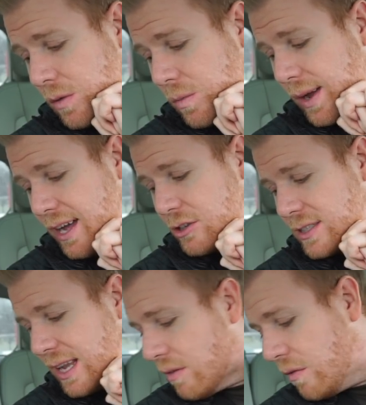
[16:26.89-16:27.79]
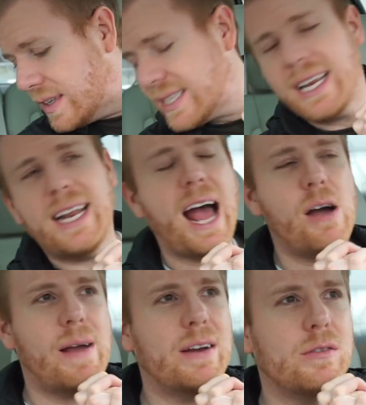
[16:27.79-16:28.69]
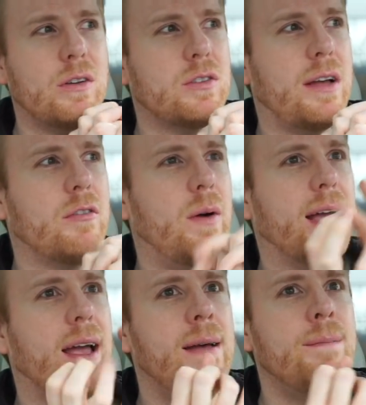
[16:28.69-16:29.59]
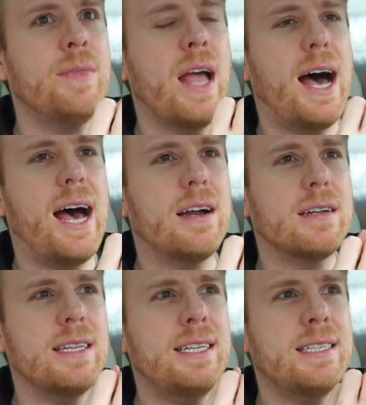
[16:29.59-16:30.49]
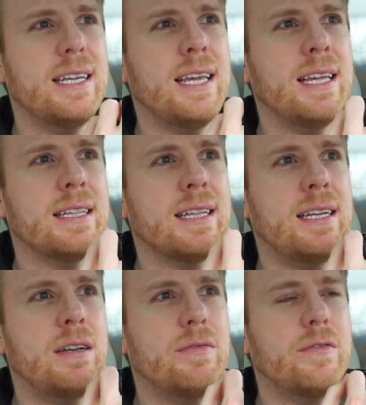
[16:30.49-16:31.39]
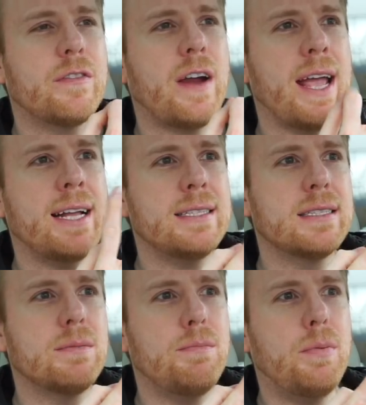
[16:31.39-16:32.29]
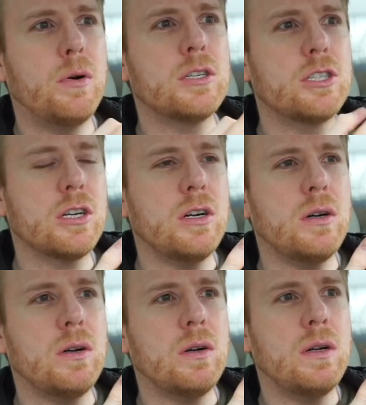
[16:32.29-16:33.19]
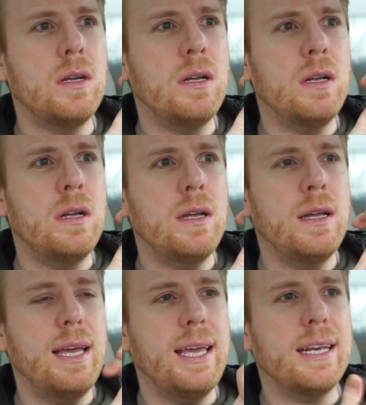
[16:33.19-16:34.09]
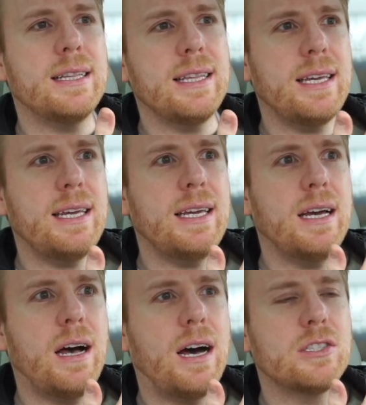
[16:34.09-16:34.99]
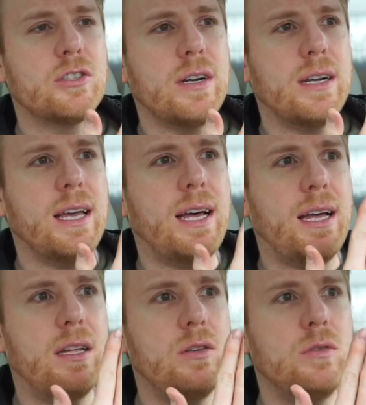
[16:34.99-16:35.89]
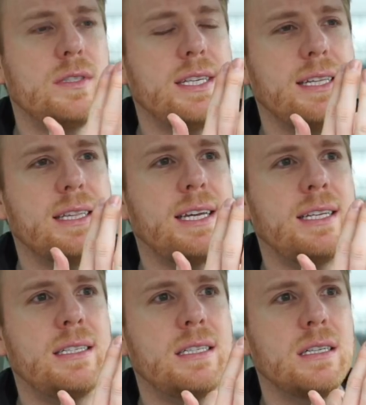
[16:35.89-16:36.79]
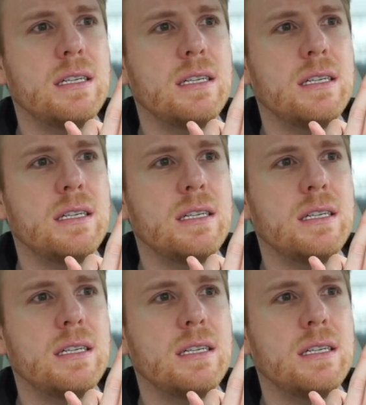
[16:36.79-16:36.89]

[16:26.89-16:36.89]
What countries have you visited? I'll rattle those off quick. Ireland, England, France, Portugal, Italy, Australia, New Zealand.